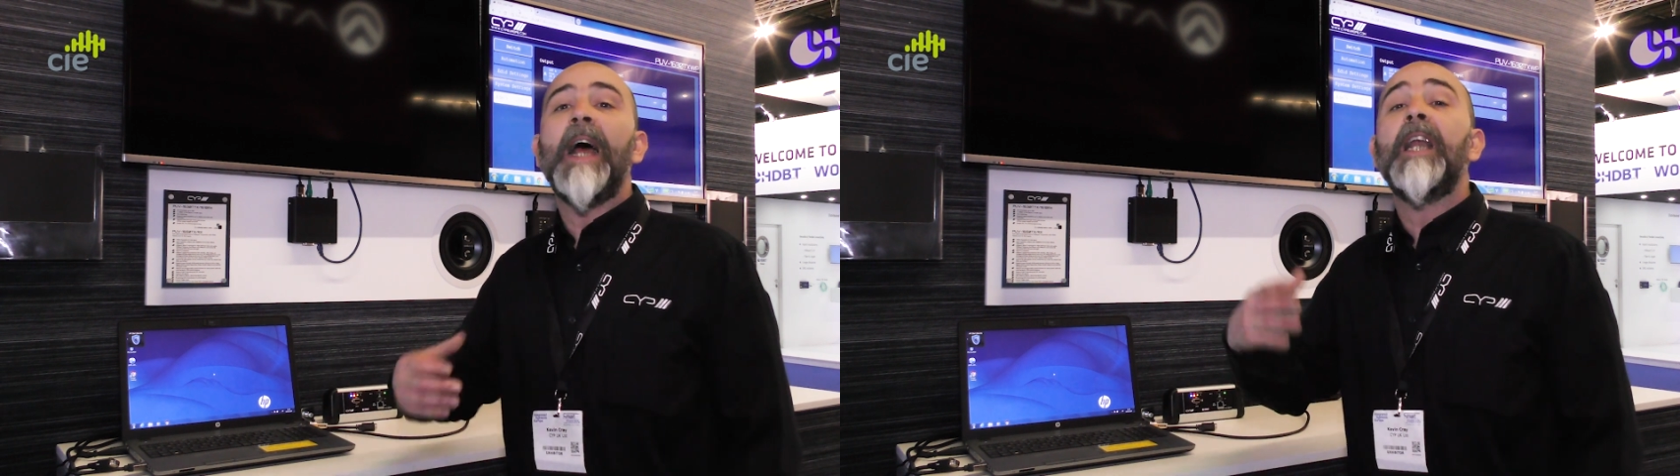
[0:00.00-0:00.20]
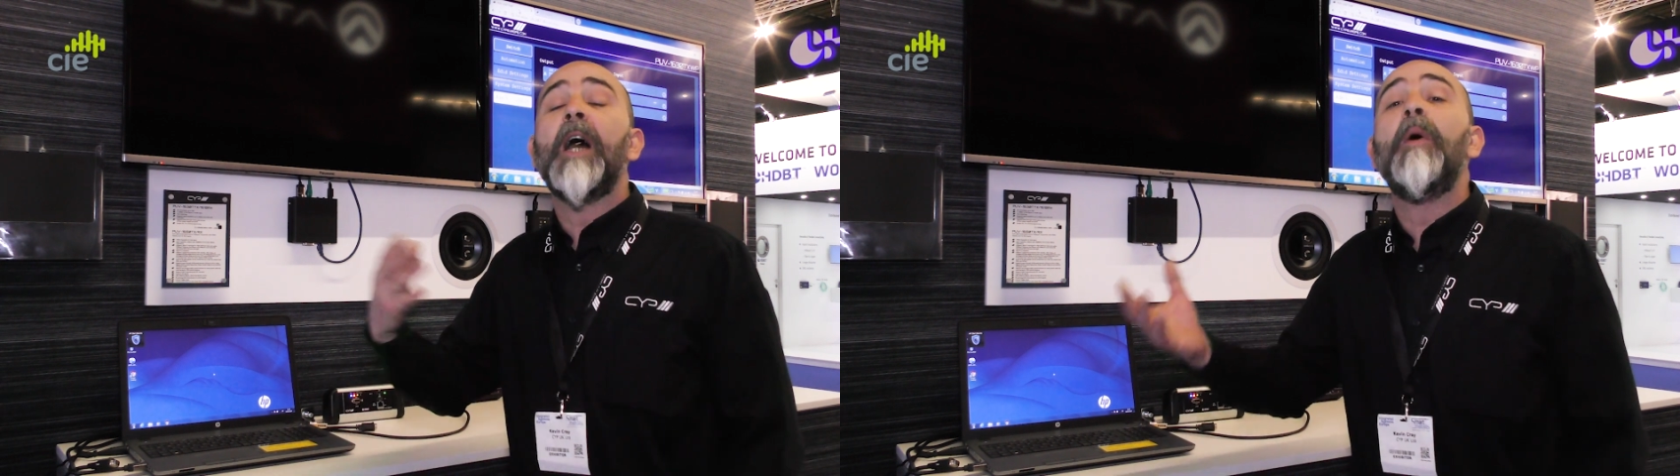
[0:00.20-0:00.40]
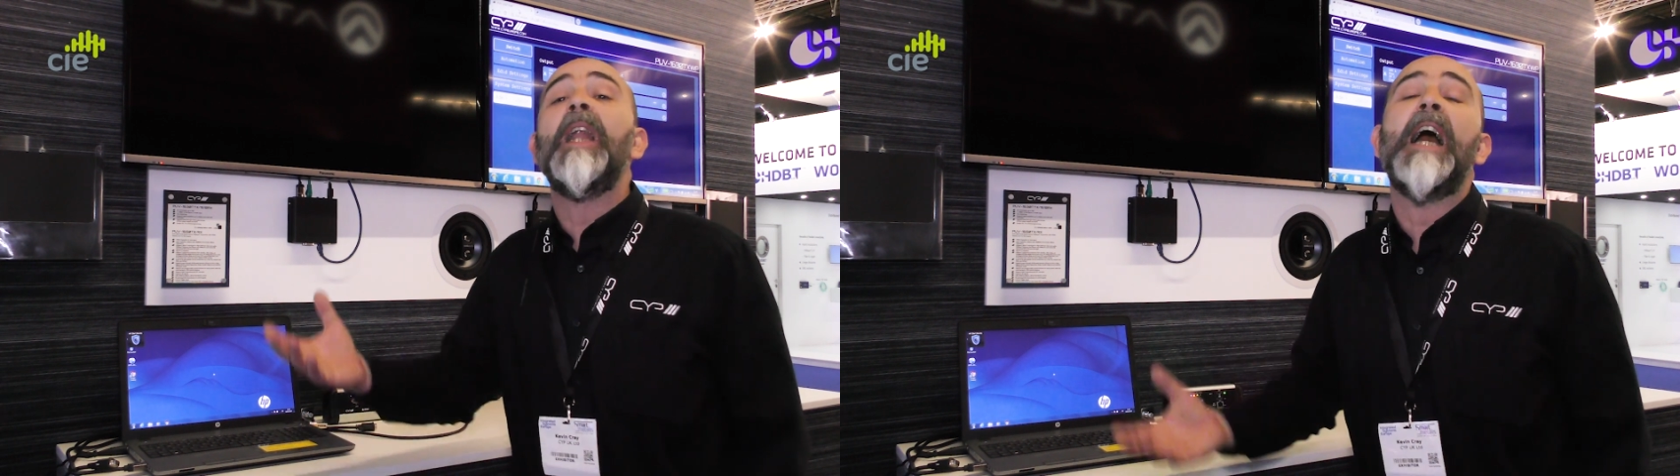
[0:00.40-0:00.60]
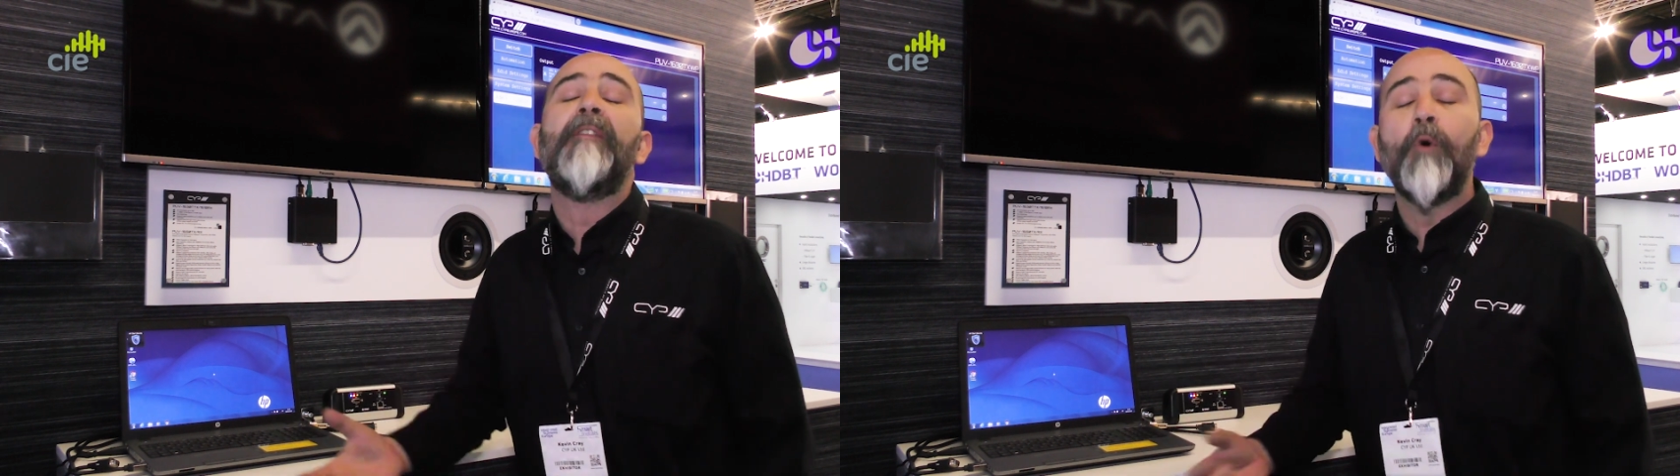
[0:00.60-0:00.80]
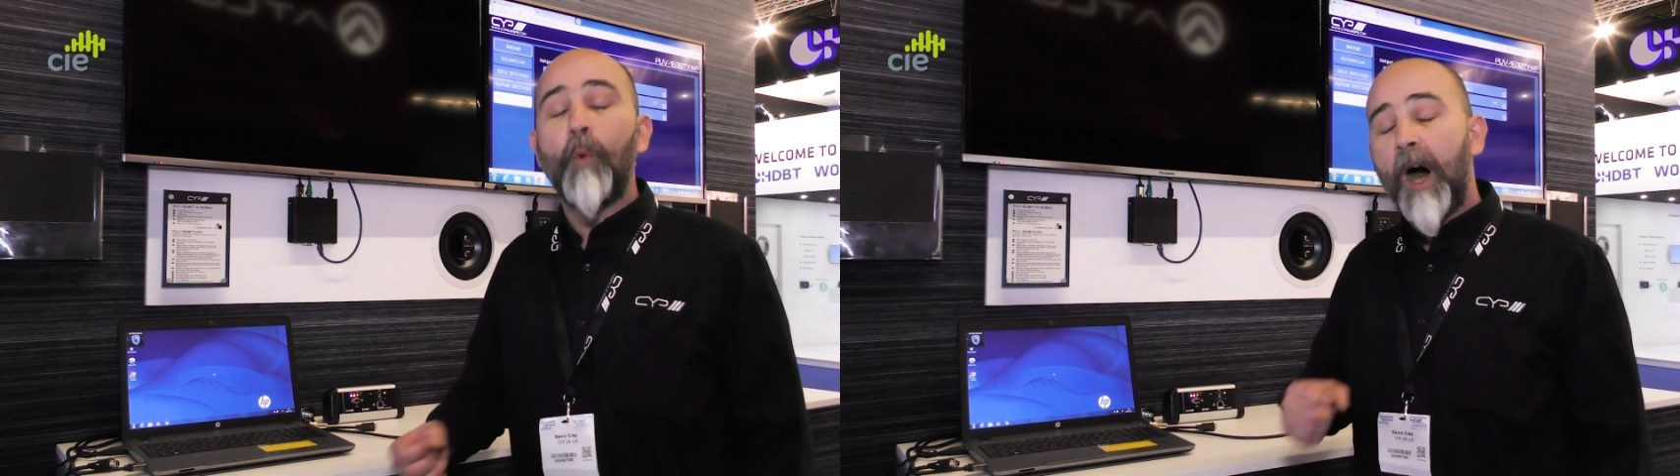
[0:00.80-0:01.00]
a lower
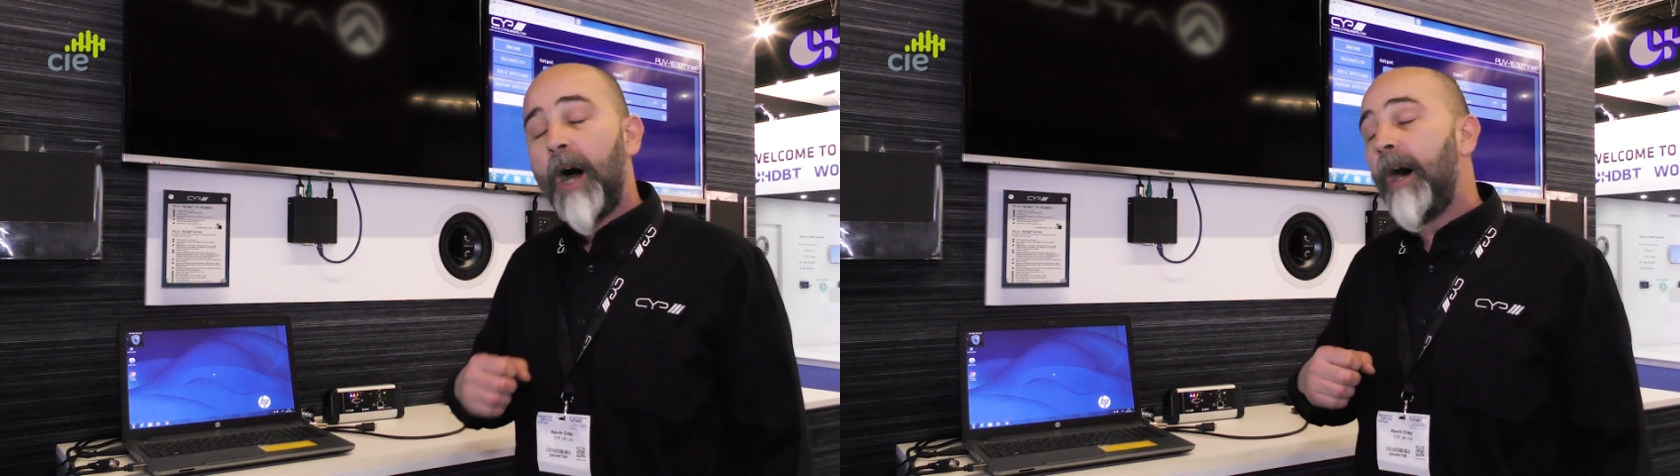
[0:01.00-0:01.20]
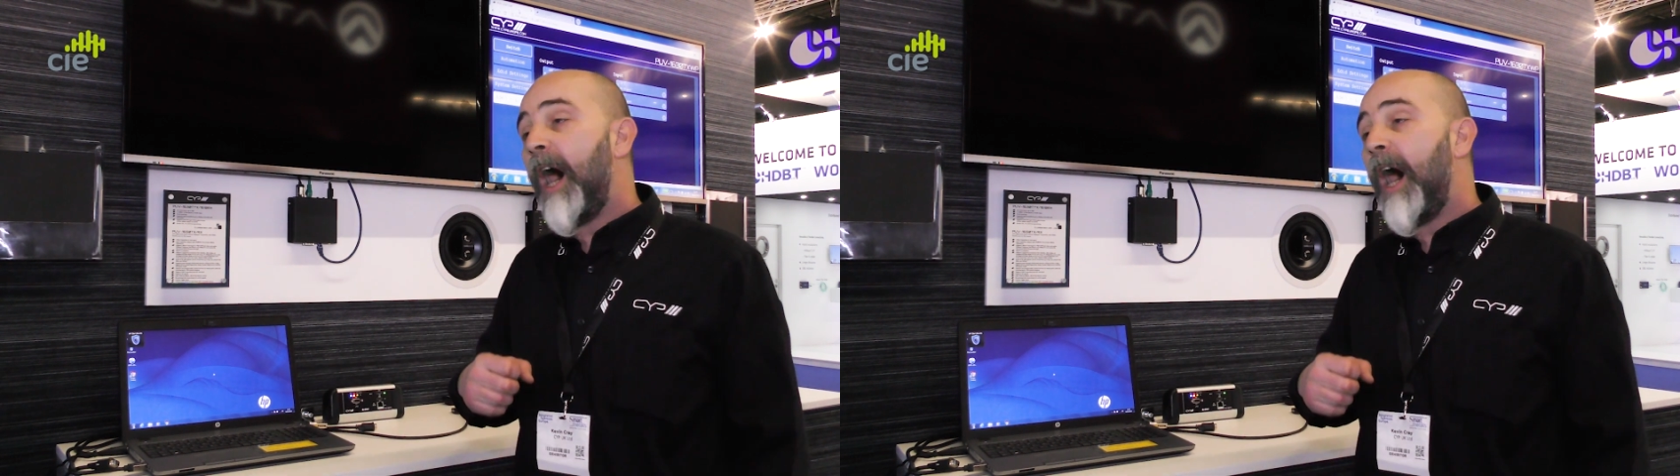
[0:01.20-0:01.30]
level while